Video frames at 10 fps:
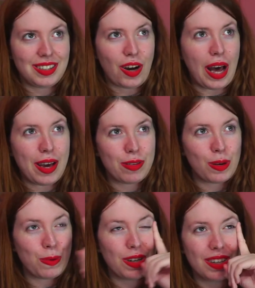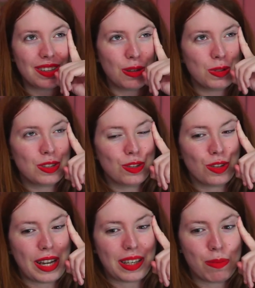there was also
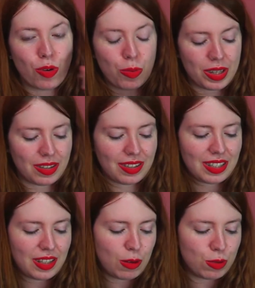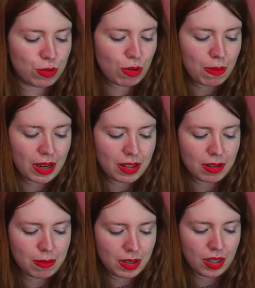like a moment that it was
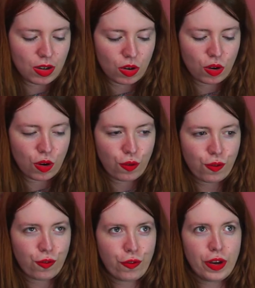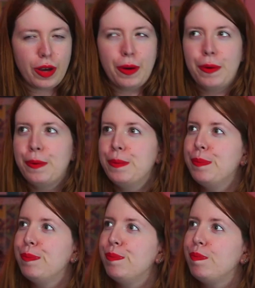reminding me of um